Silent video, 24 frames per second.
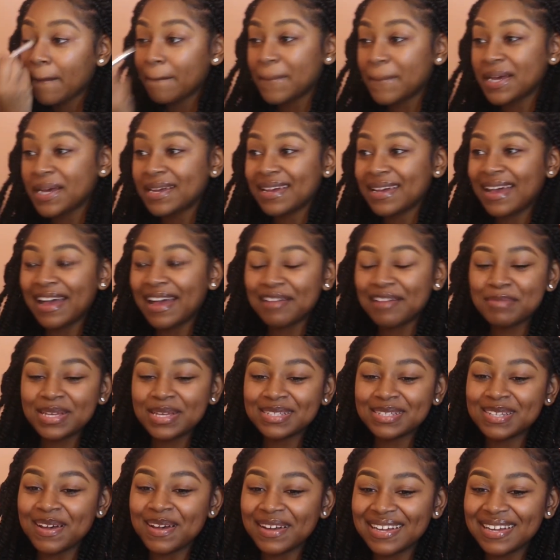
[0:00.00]
But I've been
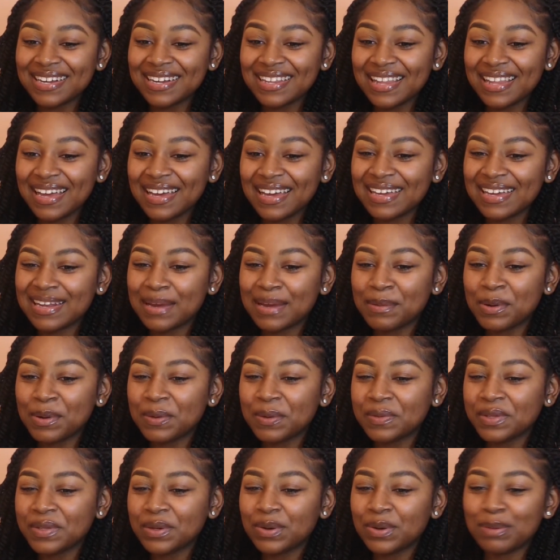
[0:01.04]
talking a lot and I'm
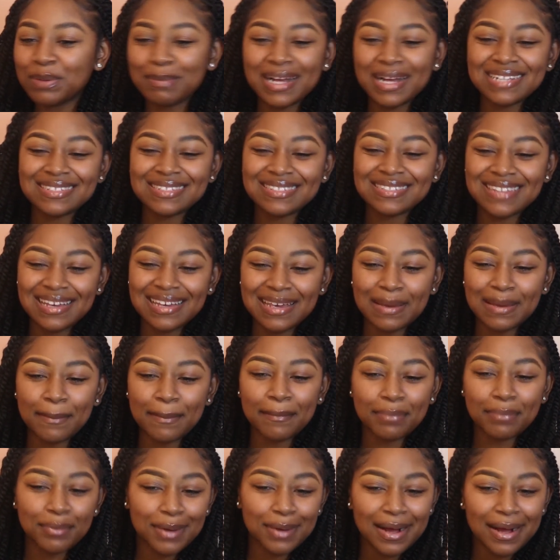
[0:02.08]
only on my second
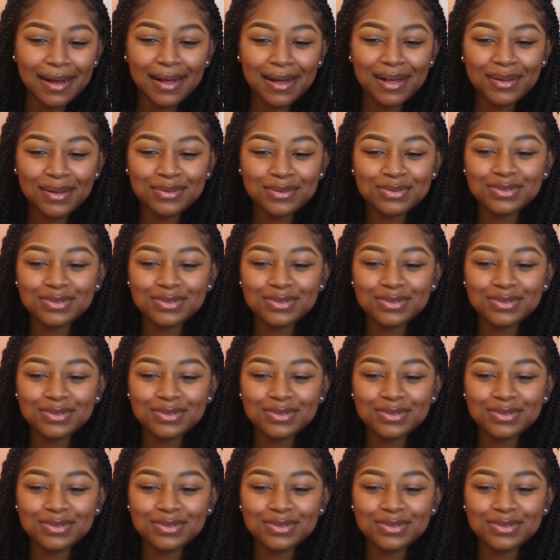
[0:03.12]
brow,